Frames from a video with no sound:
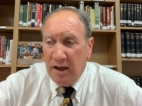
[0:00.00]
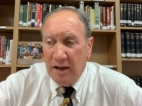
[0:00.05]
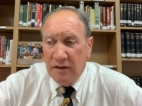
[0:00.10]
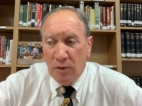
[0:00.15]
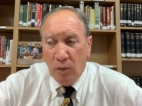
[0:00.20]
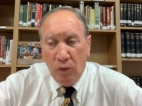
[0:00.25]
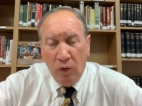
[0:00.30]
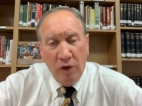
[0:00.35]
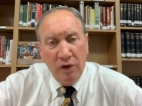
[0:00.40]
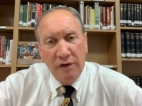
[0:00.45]

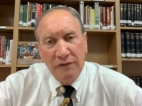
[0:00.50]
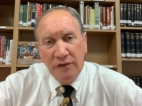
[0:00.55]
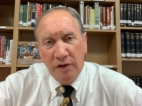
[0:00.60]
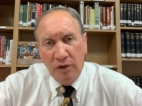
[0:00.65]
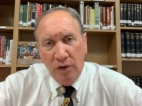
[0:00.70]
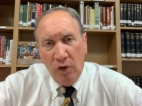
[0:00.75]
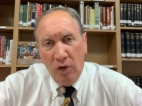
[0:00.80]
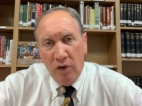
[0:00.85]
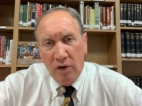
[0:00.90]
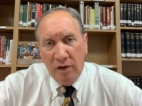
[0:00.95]
And the word of the
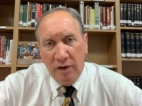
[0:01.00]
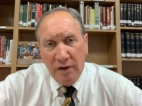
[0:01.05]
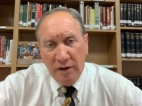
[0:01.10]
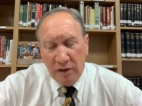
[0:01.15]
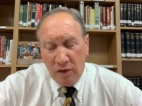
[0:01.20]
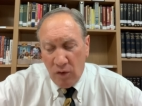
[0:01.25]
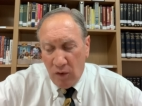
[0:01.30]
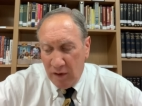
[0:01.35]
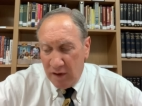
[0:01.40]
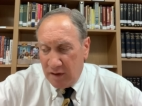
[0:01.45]
Lord,
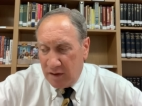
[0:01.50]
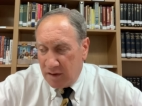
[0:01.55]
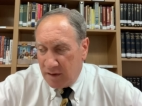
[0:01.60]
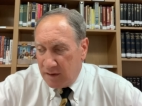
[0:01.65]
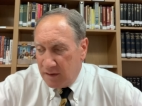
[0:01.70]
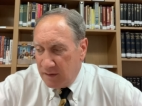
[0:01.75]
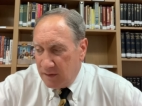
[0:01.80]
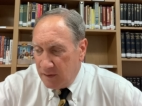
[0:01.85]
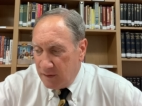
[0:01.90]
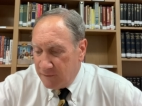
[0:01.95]
according
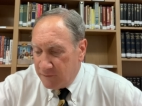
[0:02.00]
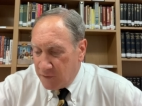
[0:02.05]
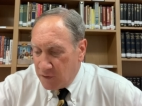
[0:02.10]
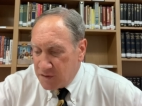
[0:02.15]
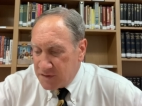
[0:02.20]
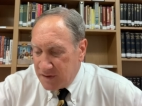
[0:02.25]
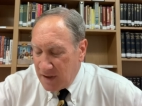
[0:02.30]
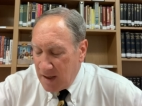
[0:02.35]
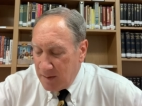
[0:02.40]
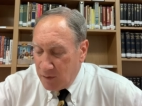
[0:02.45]
to
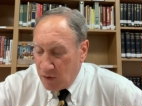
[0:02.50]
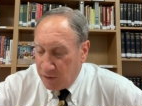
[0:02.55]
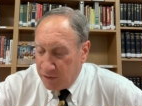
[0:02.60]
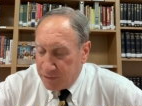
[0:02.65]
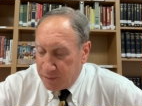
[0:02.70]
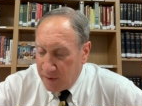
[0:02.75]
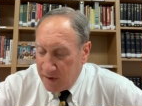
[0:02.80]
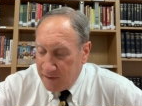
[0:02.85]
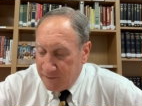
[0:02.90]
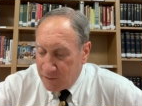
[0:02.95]
1 Samuel
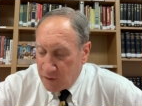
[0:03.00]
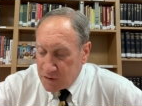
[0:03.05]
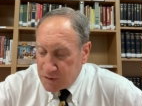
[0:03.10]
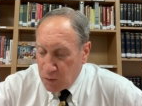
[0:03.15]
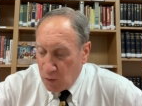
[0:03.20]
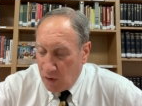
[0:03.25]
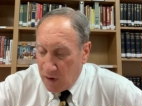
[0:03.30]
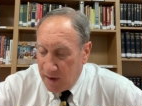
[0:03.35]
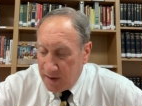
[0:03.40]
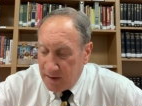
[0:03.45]
3 and
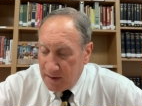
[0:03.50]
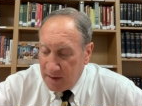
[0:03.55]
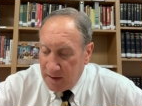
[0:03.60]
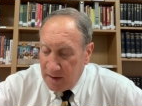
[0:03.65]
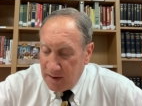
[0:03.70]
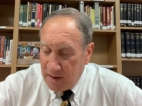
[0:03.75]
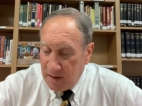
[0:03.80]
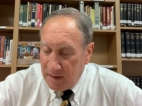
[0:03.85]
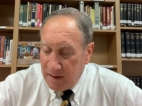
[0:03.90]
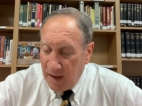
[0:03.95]
verse 1,
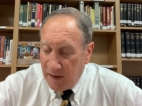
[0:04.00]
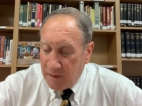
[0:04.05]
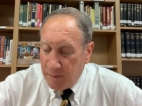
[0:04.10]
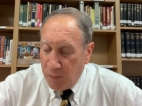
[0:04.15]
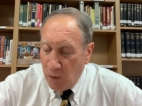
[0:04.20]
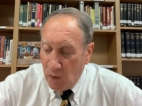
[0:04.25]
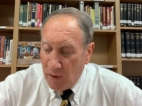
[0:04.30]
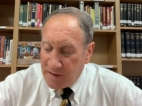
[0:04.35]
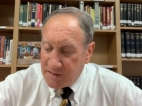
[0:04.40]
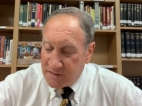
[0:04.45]
now the
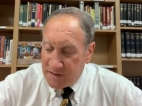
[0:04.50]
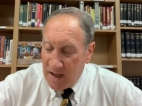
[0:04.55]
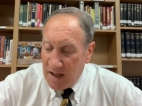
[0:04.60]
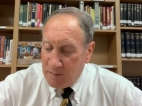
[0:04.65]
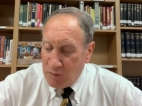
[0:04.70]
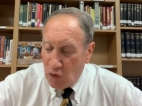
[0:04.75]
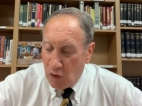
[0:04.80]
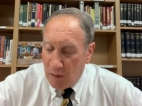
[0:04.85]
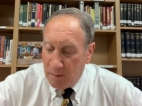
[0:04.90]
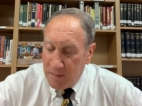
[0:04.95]
boy
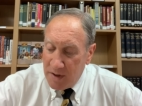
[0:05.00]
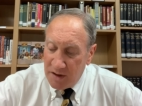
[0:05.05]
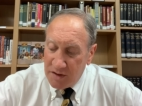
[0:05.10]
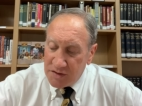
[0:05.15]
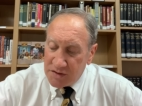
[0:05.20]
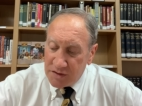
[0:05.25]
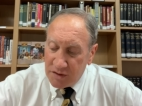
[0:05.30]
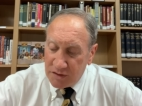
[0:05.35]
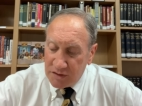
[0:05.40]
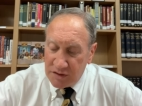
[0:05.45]
Samuel
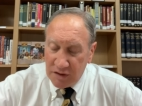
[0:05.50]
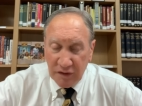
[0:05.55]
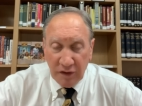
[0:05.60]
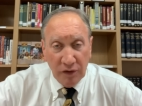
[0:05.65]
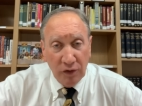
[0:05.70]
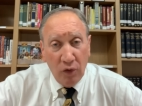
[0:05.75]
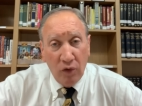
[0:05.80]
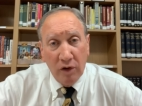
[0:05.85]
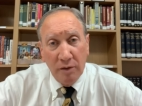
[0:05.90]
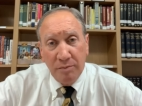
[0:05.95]
ministered to
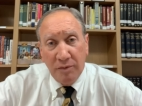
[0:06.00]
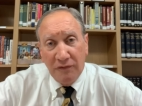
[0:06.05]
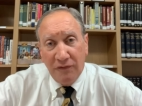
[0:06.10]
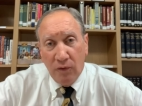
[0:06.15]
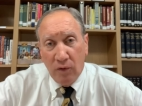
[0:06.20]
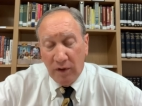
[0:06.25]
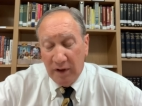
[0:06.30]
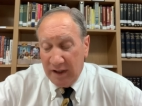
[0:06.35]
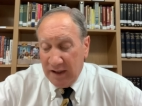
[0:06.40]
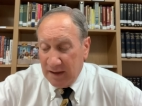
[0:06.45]
the Lord
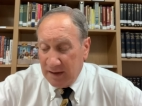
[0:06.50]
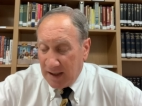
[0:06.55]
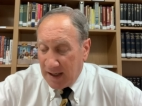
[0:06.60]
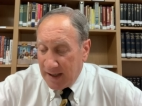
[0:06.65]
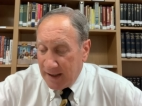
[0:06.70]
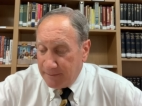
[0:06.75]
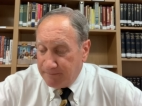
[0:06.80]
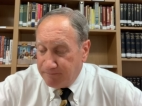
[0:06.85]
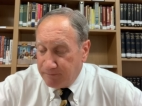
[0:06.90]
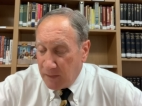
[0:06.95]
before
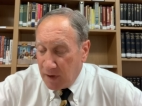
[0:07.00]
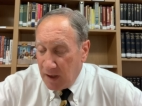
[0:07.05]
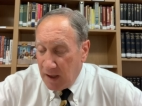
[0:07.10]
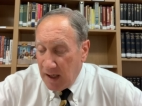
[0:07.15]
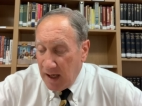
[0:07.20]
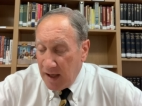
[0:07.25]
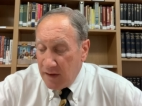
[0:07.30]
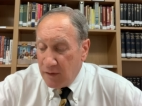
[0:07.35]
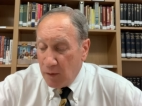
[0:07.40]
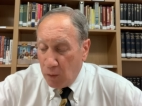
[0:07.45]
Eli,
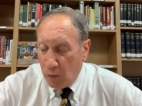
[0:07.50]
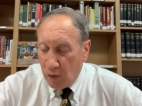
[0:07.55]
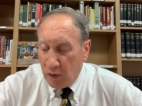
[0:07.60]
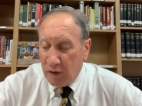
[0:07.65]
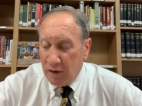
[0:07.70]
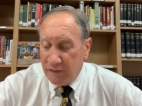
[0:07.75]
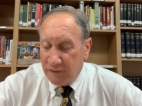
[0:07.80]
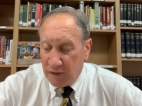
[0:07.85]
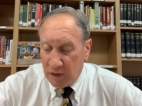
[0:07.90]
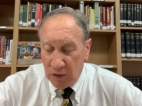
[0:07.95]
and the
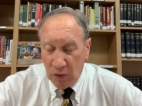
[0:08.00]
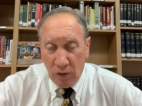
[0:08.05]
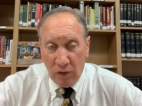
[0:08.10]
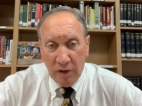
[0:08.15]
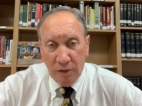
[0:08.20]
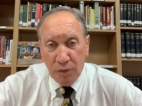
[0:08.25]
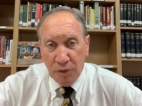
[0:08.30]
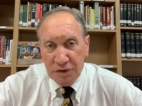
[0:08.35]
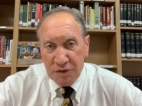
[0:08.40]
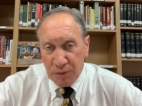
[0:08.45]
word of the
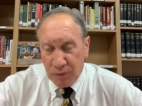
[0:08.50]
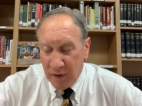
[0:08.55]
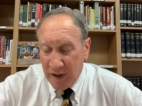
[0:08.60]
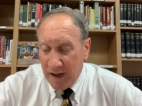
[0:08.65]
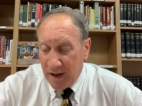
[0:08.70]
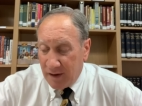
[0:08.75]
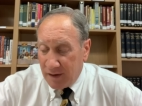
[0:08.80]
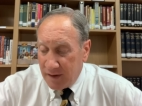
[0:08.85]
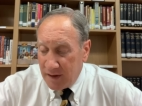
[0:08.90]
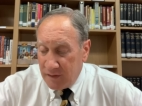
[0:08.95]
Lord was
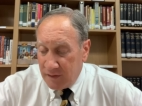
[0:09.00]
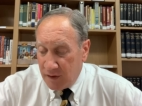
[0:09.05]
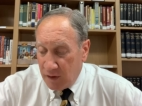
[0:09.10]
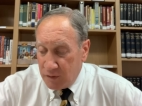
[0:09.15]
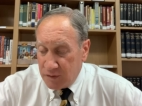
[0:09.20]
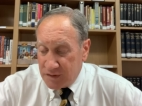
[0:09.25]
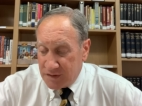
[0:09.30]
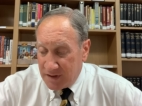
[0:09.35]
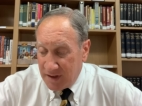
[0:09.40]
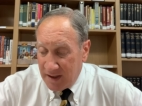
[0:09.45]
rare in
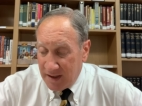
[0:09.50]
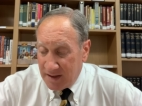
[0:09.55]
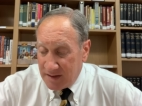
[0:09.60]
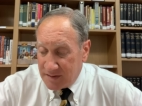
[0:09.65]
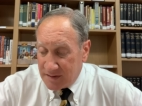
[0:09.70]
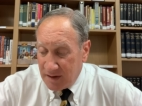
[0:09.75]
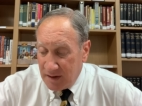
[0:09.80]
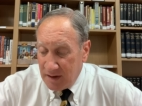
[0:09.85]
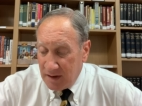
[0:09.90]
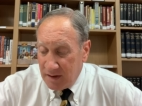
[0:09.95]
those
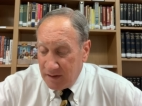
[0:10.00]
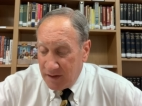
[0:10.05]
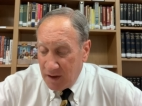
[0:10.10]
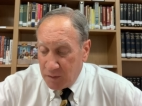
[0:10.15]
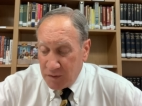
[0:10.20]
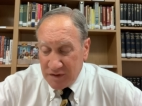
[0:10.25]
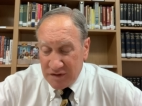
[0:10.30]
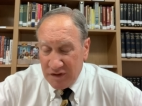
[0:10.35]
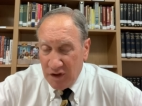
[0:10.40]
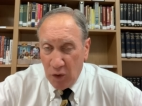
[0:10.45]
days.
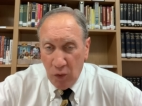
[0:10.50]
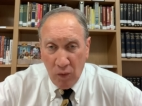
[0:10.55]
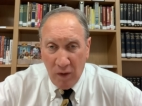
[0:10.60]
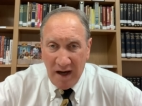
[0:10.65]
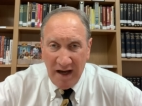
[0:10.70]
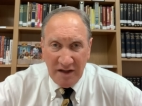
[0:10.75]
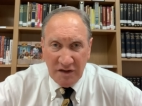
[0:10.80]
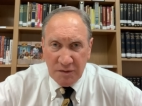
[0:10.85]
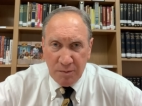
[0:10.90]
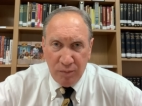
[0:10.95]
There was no
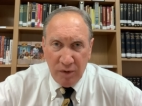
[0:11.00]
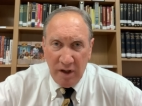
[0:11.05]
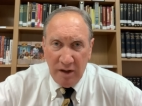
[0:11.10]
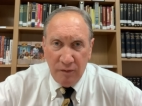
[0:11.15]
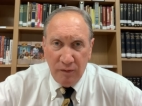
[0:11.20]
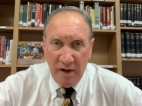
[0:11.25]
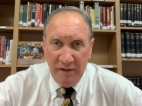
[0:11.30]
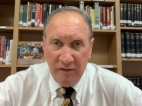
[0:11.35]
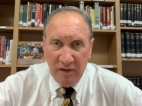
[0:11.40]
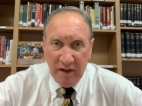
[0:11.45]

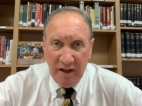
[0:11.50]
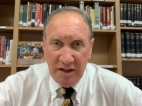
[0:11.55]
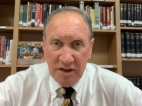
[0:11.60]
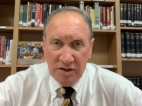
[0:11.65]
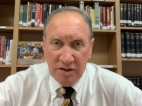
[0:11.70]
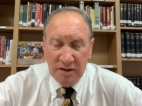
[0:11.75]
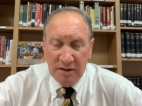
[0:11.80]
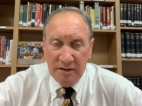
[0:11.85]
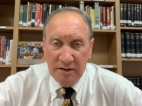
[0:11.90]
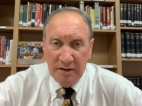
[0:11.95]
widespread
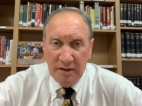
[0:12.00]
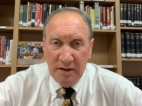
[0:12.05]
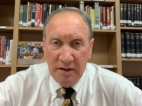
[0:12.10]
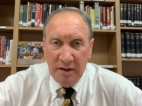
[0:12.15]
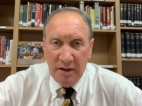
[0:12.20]
revelation.